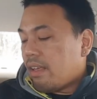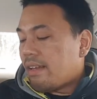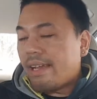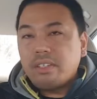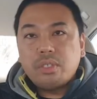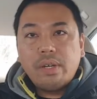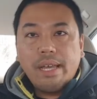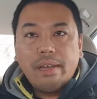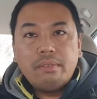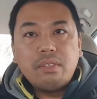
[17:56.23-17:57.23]
and I also
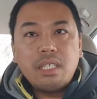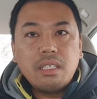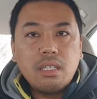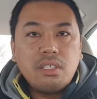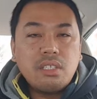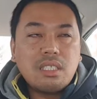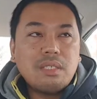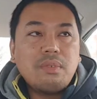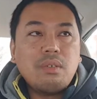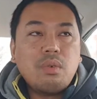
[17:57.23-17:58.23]
have the
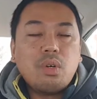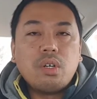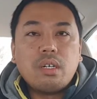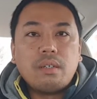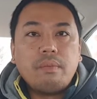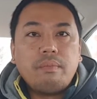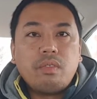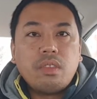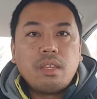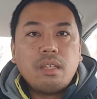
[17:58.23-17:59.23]
Civil War
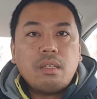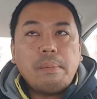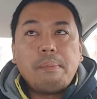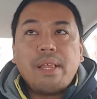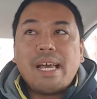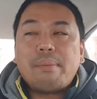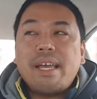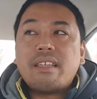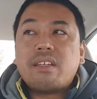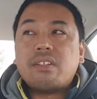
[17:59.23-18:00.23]
Black
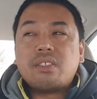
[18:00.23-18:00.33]
Panther.